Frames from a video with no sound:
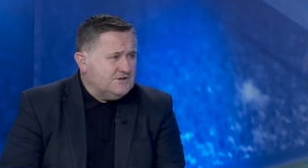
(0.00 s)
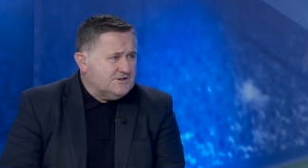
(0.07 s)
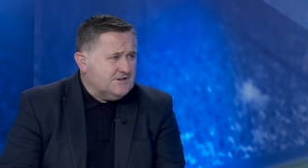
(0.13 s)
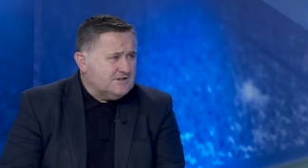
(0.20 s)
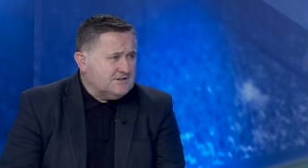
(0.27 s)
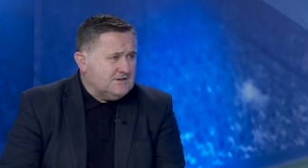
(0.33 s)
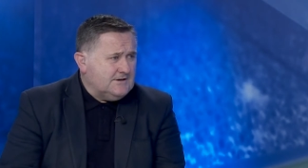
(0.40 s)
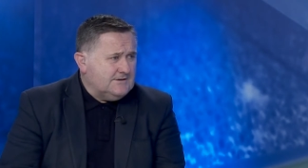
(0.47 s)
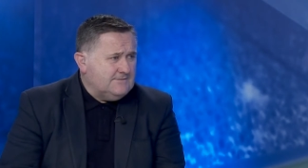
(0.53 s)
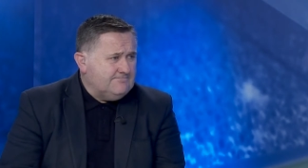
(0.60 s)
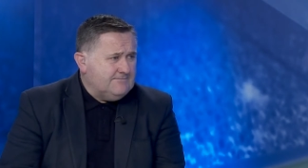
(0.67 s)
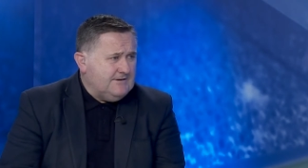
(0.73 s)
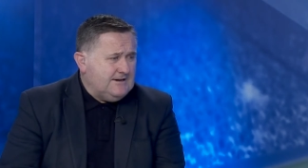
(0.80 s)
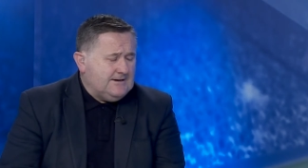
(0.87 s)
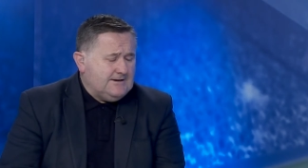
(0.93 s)
sister.
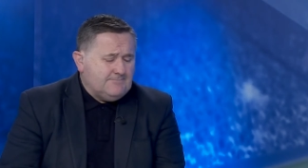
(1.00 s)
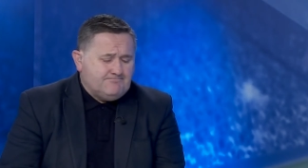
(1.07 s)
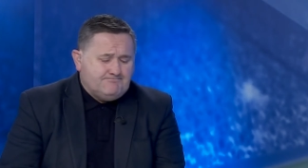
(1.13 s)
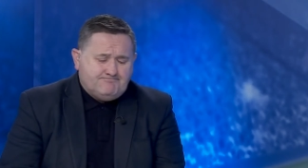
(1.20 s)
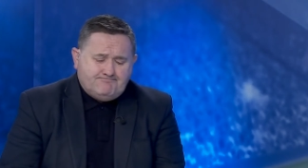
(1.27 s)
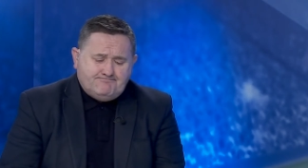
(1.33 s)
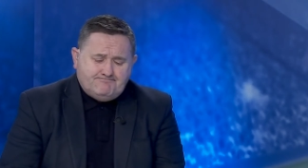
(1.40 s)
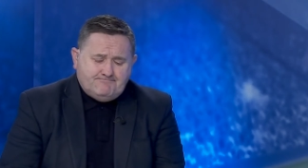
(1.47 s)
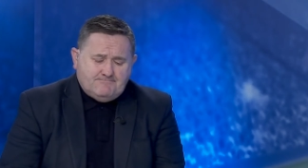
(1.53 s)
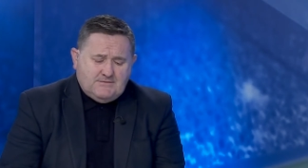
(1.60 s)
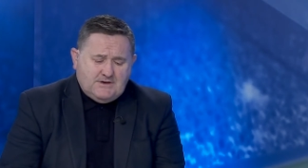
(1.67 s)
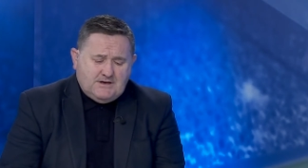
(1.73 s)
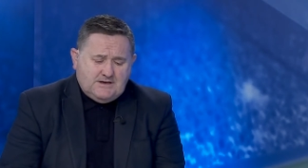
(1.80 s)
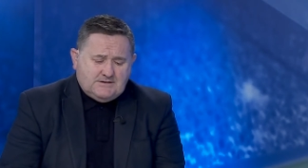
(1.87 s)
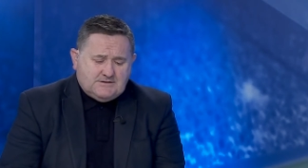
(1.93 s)

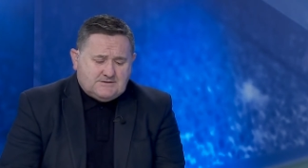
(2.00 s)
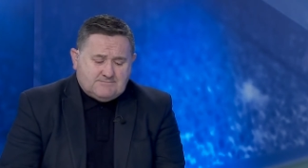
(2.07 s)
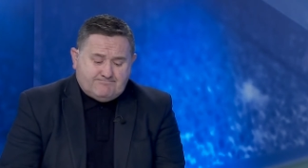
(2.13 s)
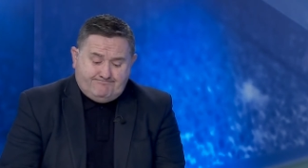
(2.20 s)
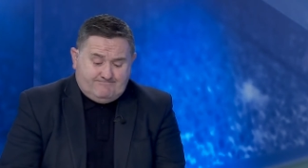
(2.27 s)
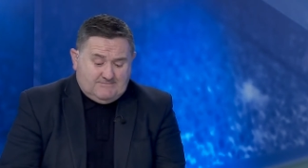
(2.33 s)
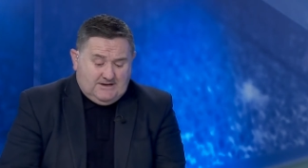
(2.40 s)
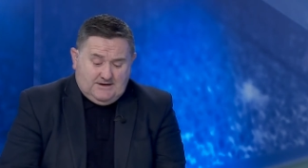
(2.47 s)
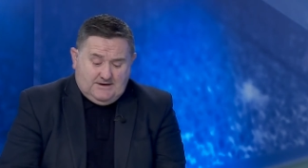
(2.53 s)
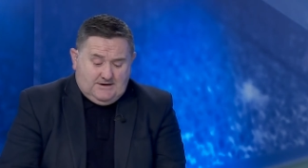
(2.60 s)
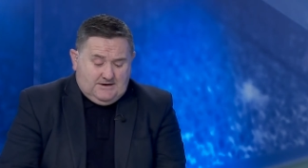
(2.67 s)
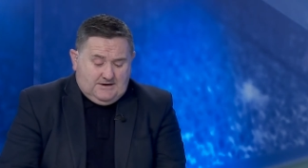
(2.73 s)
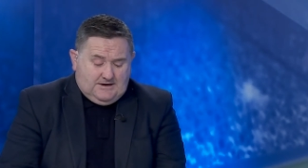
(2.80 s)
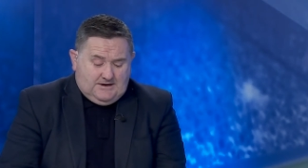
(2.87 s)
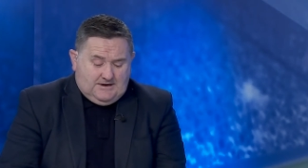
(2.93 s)
It's,
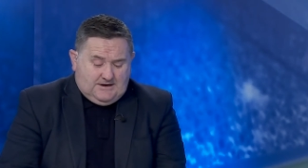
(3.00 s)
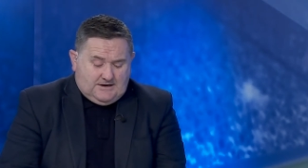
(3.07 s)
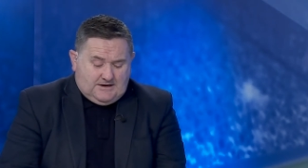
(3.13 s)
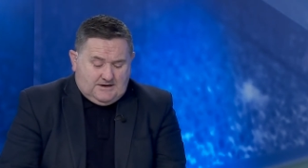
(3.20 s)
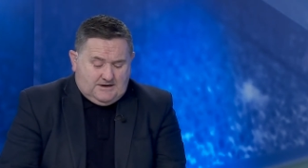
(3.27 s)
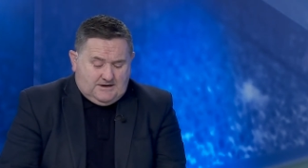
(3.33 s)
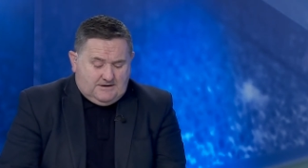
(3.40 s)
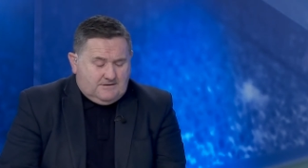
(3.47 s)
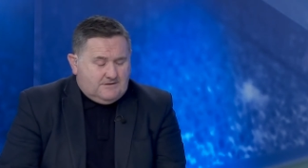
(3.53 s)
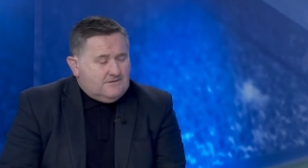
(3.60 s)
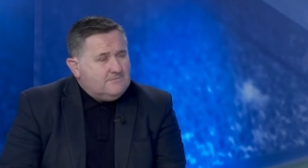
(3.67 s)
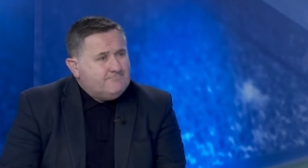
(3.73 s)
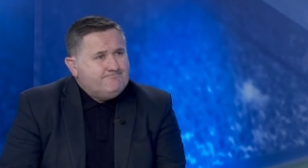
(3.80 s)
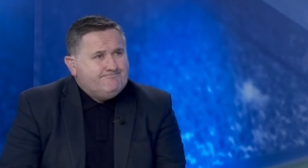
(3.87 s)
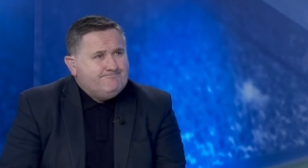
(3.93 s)
I
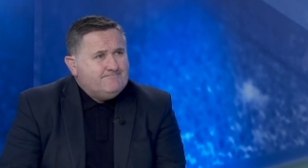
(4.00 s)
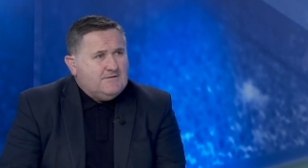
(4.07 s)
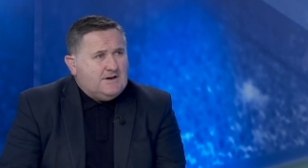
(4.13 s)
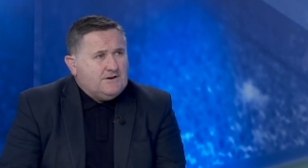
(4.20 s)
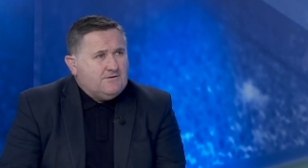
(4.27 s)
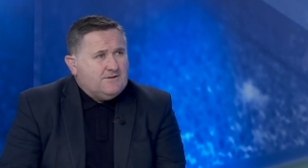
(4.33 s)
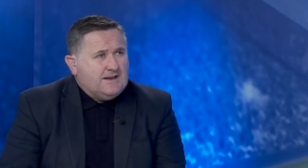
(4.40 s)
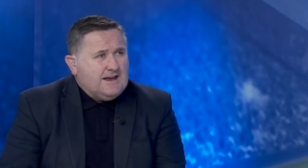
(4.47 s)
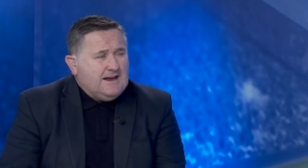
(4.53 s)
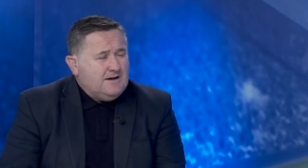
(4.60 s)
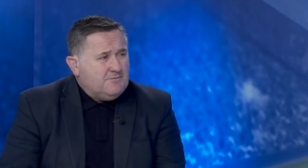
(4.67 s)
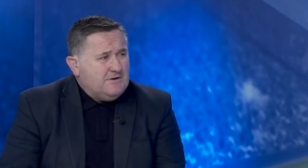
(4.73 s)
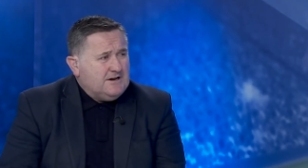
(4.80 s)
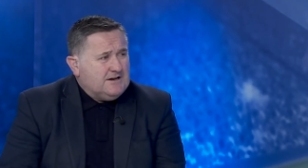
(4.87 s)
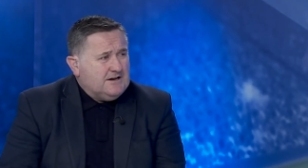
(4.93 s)
don't think
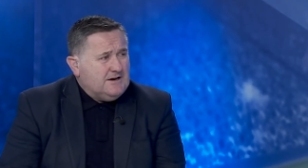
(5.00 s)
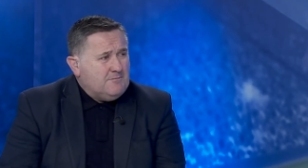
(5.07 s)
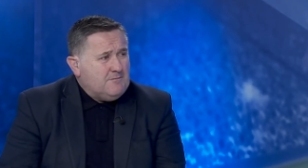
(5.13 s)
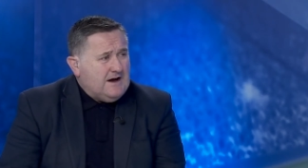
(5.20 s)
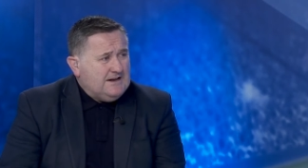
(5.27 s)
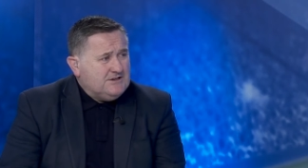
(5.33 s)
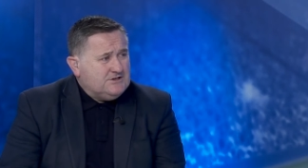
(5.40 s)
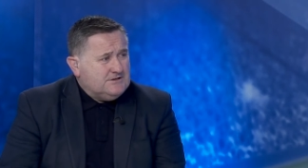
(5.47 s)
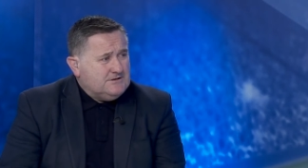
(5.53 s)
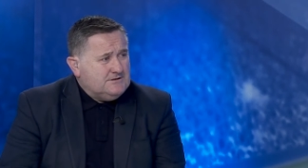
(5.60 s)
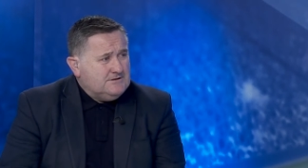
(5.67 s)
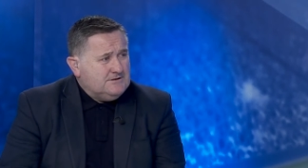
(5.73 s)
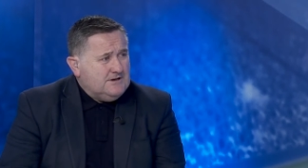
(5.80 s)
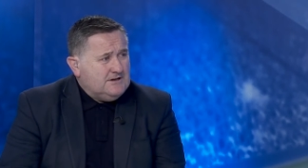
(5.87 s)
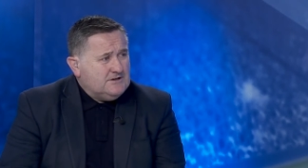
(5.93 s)
anybody can imagine
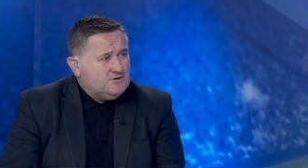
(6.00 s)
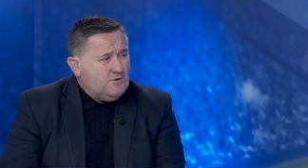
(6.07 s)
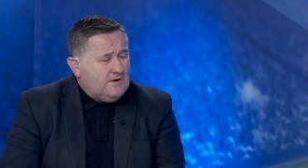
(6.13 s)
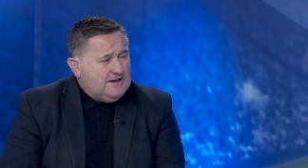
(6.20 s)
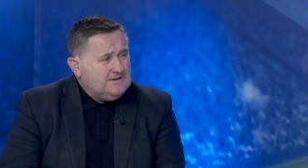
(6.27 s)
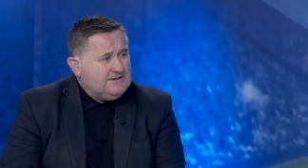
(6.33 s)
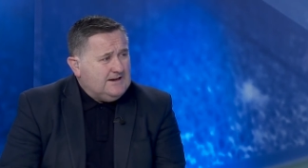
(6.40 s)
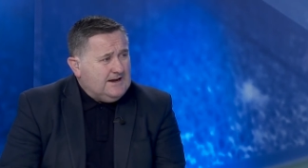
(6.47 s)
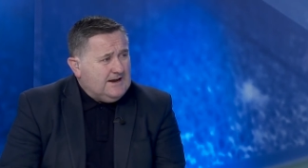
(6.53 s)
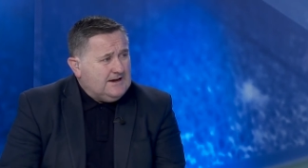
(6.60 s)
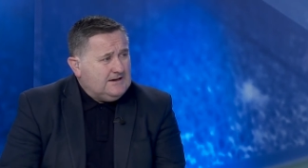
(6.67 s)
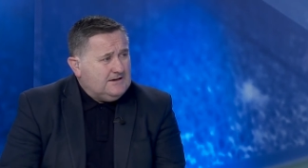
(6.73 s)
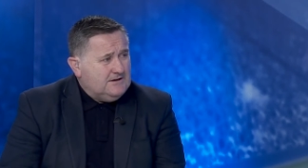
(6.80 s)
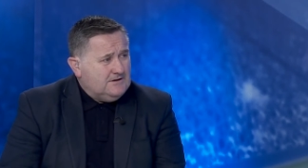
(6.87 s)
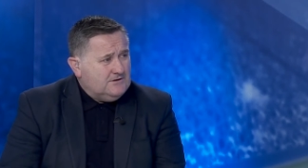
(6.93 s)
at
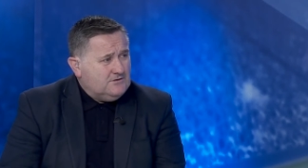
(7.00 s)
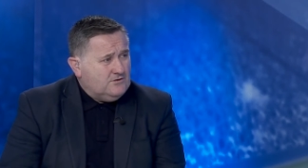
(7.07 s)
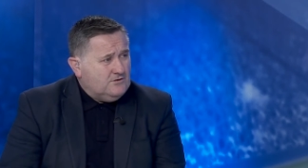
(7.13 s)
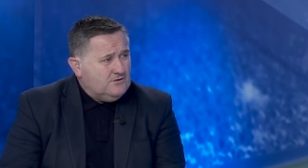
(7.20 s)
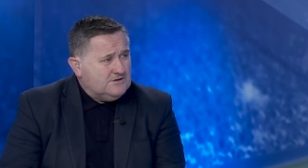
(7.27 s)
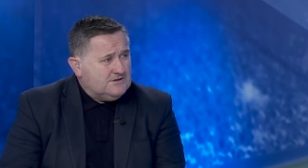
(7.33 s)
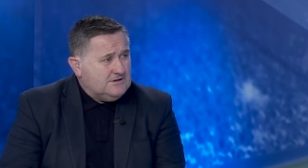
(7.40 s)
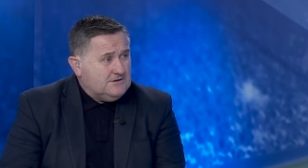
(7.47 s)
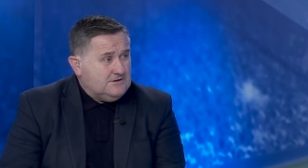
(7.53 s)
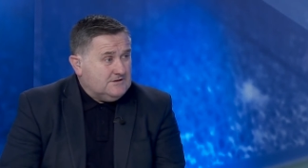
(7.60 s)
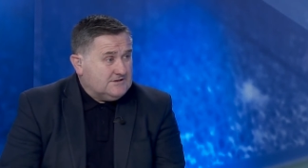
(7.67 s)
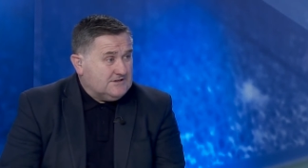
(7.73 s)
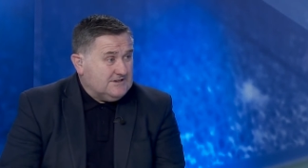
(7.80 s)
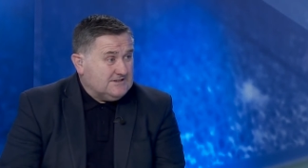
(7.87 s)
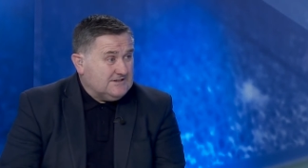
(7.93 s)
29 losing your
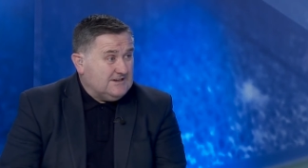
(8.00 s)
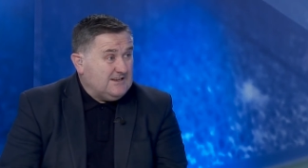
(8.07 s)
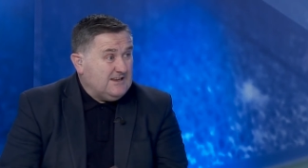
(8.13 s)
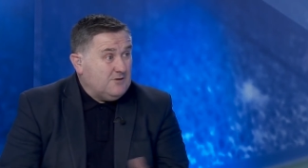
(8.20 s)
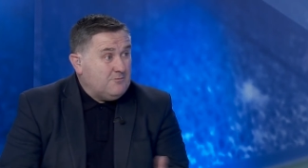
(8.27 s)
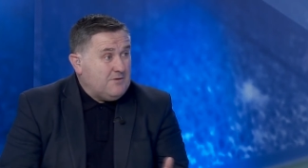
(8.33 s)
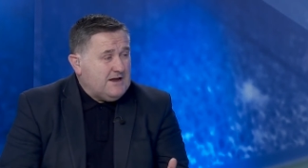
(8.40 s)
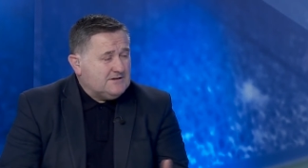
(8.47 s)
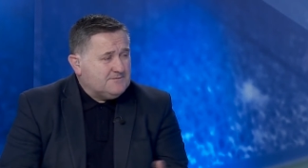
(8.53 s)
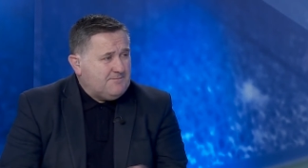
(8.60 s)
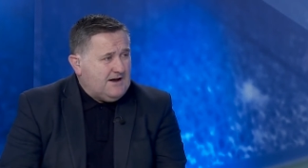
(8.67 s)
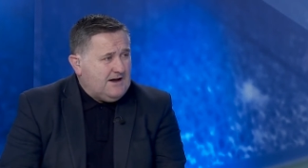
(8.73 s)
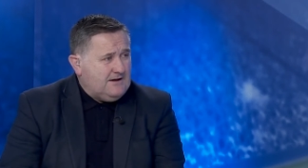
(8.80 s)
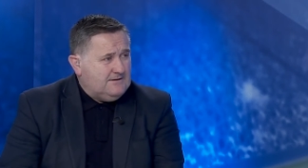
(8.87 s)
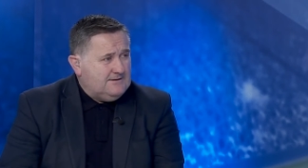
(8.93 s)
sister, your best
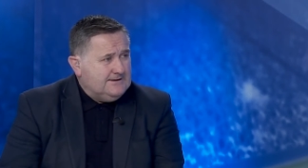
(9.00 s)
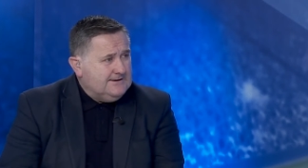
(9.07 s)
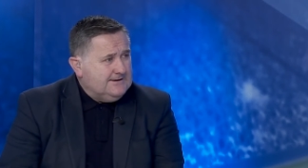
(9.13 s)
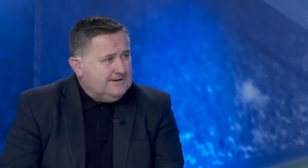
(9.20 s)
pal.